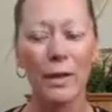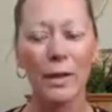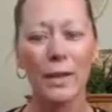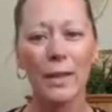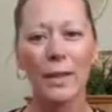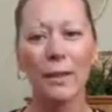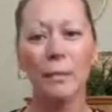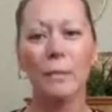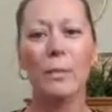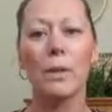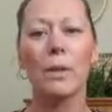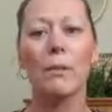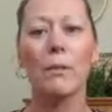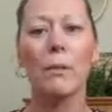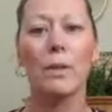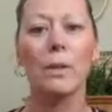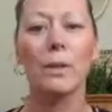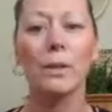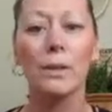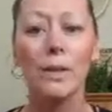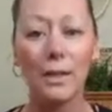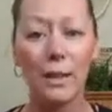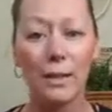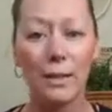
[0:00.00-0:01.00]
can be
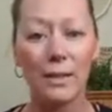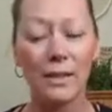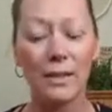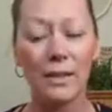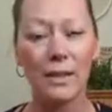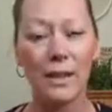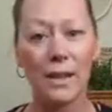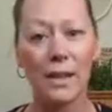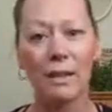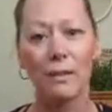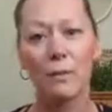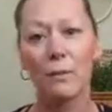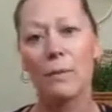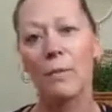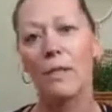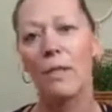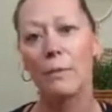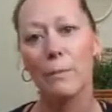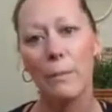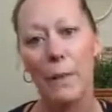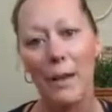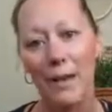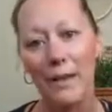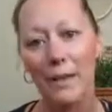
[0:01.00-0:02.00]
released and
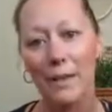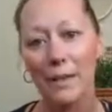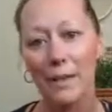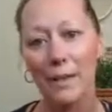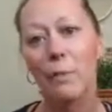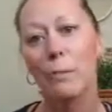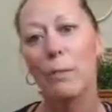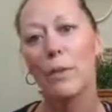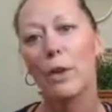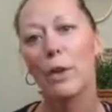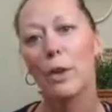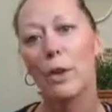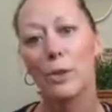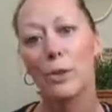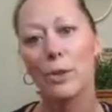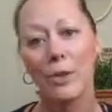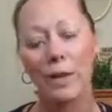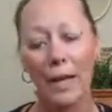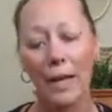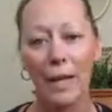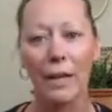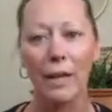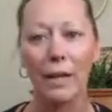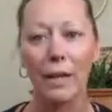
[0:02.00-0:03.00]
space can be
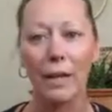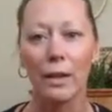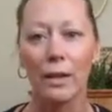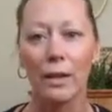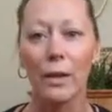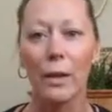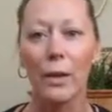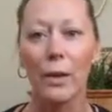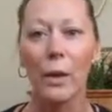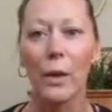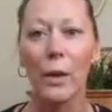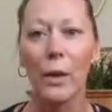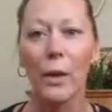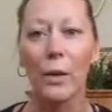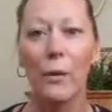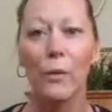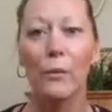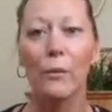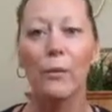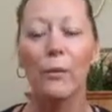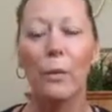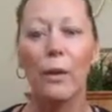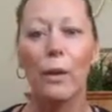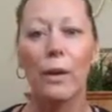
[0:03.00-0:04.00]
created
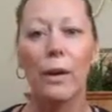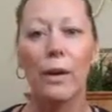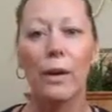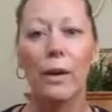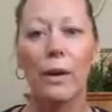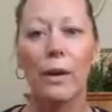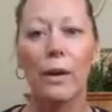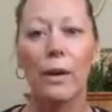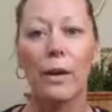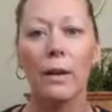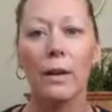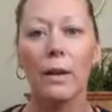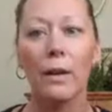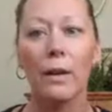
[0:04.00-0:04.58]
for